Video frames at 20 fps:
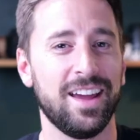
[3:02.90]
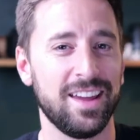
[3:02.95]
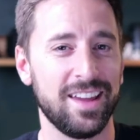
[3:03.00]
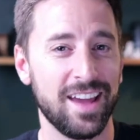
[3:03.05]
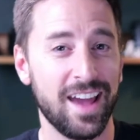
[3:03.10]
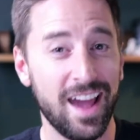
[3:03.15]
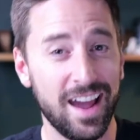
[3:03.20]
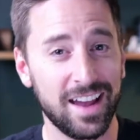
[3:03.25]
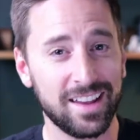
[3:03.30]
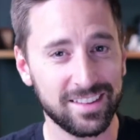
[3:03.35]
a
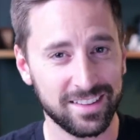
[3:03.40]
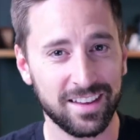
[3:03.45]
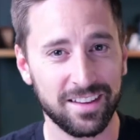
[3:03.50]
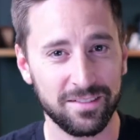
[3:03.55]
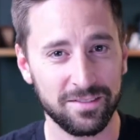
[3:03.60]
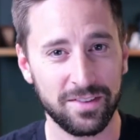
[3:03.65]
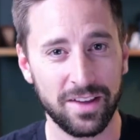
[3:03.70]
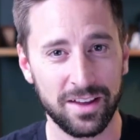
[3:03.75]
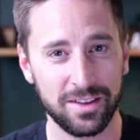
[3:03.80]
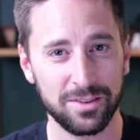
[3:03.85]
hex
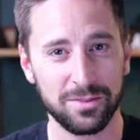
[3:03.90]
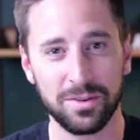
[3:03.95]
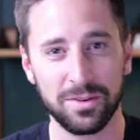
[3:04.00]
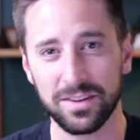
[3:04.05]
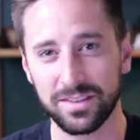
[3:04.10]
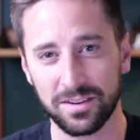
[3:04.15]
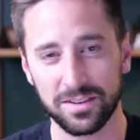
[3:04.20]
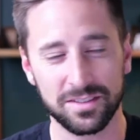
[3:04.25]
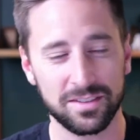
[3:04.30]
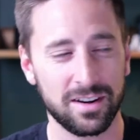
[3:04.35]
value
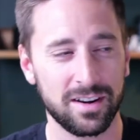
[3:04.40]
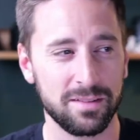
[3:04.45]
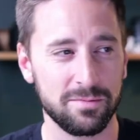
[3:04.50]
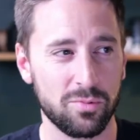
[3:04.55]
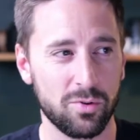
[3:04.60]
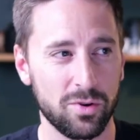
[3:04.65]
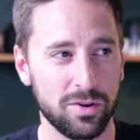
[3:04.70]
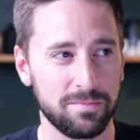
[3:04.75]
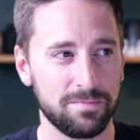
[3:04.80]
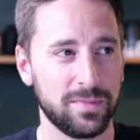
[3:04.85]
as our starting
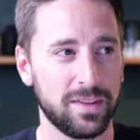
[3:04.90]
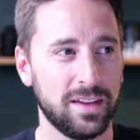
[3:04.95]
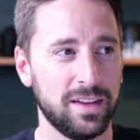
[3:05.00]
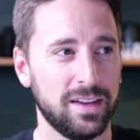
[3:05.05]
point.